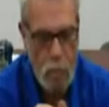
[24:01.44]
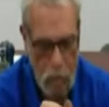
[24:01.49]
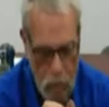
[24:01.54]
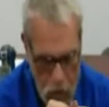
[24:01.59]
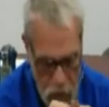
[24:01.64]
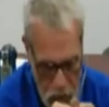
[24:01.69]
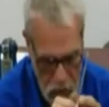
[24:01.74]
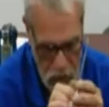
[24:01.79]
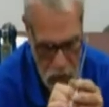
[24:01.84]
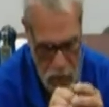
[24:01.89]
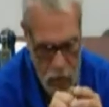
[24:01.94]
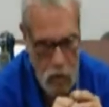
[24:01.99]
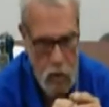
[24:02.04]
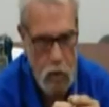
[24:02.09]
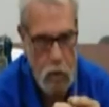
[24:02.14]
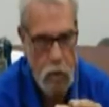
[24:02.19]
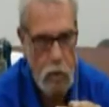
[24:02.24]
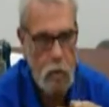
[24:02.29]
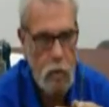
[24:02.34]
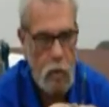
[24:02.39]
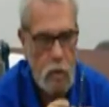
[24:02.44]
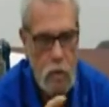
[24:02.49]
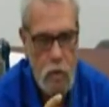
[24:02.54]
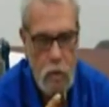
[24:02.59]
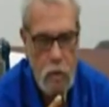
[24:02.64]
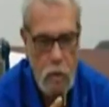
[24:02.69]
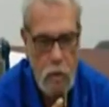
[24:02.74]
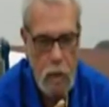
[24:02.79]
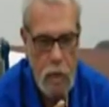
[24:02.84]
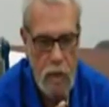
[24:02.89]
bigger set of scissors,
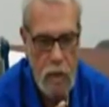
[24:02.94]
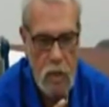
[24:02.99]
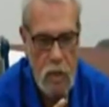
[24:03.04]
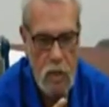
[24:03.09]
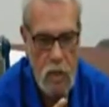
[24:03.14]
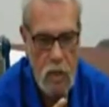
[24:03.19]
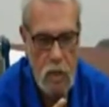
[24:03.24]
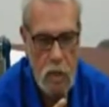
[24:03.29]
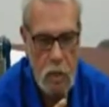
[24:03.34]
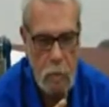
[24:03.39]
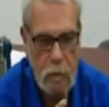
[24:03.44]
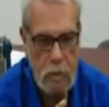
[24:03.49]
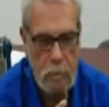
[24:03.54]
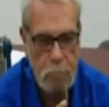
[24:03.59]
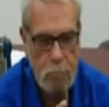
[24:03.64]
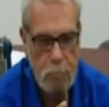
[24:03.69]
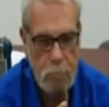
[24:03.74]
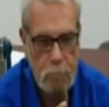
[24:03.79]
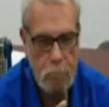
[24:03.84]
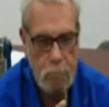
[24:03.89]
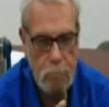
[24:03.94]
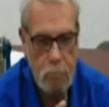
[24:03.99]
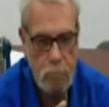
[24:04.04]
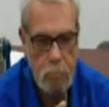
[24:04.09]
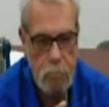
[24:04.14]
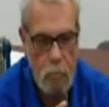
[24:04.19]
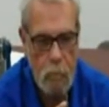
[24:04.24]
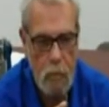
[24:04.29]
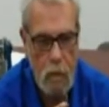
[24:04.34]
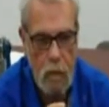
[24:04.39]
ladies and gentlemen,
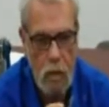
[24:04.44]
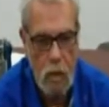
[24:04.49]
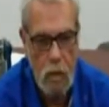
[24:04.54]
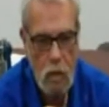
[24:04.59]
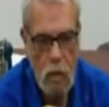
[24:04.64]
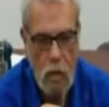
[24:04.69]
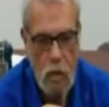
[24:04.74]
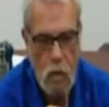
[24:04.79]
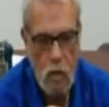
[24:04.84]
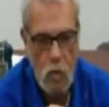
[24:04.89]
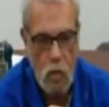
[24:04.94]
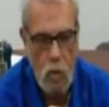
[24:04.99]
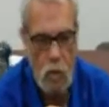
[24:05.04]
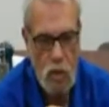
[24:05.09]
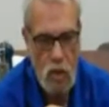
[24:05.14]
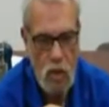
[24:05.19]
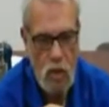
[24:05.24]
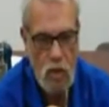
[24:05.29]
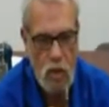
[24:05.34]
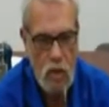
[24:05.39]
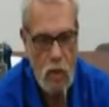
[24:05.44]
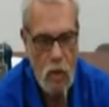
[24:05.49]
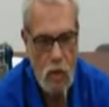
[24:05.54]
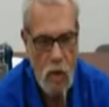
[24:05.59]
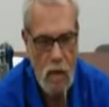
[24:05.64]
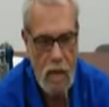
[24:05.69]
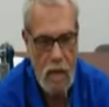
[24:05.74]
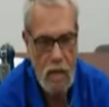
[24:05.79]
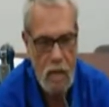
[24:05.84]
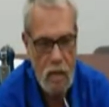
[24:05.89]
with
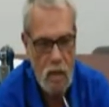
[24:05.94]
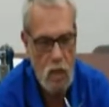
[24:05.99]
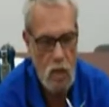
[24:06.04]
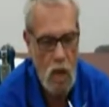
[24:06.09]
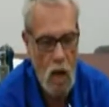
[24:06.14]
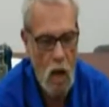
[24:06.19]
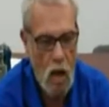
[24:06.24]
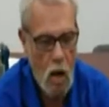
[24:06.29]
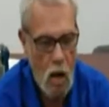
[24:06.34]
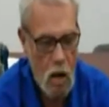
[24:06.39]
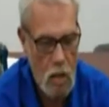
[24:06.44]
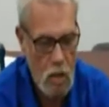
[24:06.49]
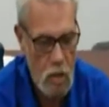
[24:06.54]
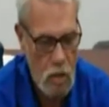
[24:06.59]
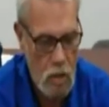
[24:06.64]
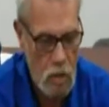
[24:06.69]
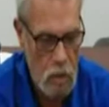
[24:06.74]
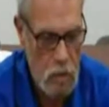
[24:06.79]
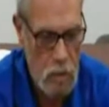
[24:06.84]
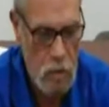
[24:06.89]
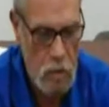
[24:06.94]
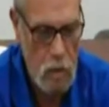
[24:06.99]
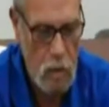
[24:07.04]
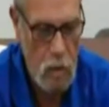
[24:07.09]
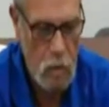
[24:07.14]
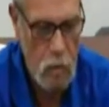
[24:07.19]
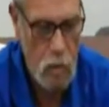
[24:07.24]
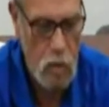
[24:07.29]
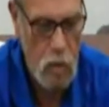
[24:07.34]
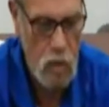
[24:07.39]
serrated jaws,
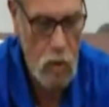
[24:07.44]
with